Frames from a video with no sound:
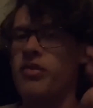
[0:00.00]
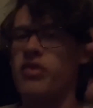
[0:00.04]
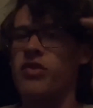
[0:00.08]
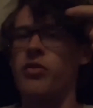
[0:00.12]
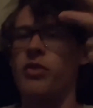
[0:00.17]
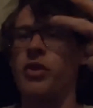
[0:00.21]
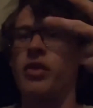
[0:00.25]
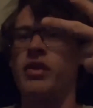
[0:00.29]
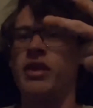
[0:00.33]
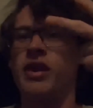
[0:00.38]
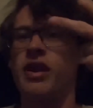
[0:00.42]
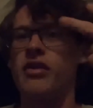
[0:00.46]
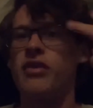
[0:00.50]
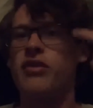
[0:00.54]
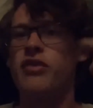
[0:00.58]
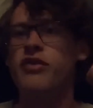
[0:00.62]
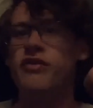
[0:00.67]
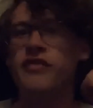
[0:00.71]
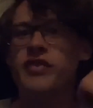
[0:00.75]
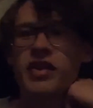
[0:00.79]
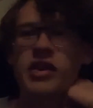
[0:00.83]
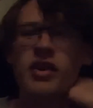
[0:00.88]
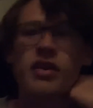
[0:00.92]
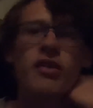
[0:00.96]
So we only had 2
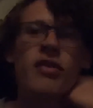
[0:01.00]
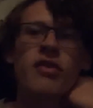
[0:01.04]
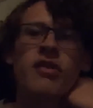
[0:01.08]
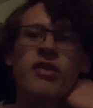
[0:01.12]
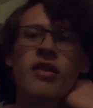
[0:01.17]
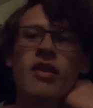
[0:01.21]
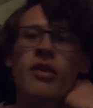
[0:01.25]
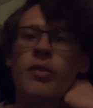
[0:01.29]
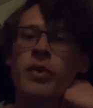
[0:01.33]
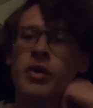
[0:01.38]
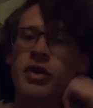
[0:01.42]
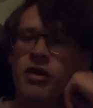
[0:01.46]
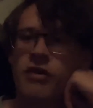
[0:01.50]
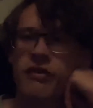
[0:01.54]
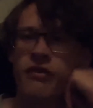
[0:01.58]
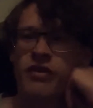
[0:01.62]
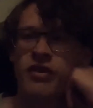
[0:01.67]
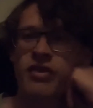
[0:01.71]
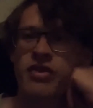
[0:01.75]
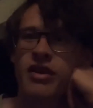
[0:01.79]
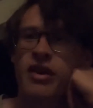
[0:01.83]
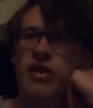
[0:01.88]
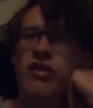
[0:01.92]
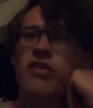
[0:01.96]
videos that went over
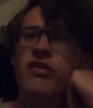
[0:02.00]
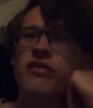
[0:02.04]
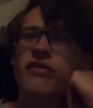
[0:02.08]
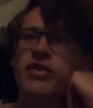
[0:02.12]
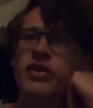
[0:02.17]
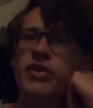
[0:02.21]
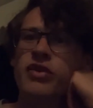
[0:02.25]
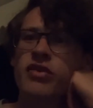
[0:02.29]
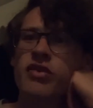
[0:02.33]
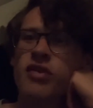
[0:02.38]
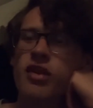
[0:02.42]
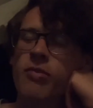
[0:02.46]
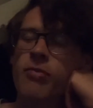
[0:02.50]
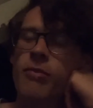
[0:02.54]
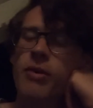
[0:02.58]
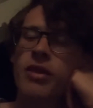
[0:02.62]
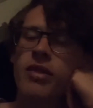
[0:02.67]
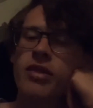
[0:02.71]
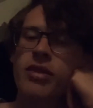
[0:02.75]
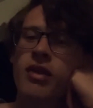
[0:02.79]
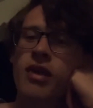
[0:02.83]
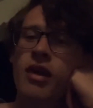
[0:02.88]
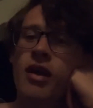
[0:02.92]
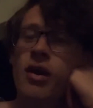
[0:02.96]
1,000 views this
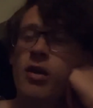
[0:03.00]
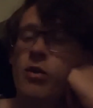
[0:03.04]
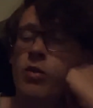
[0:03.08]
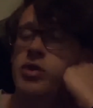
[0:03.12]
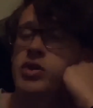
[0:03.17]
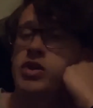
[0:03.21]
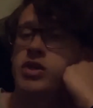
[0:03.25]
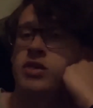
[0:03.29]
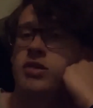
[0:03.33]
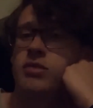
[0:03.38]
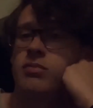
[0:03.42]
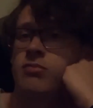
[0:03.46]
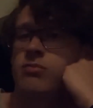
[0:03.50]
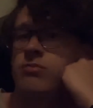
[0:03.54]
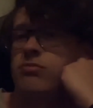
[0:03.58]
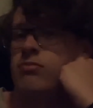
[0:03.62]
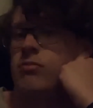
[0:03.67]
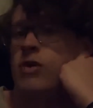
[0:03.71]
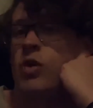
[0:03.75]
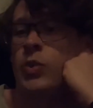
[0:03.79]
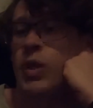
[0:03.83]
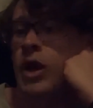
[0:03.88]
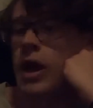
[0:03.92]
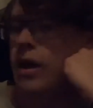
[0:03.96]
month, which is
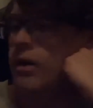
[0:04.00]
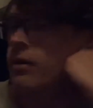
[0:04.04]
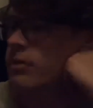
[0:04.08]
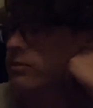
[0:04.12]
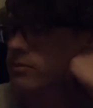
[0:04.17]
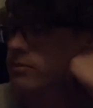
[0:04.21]
okay.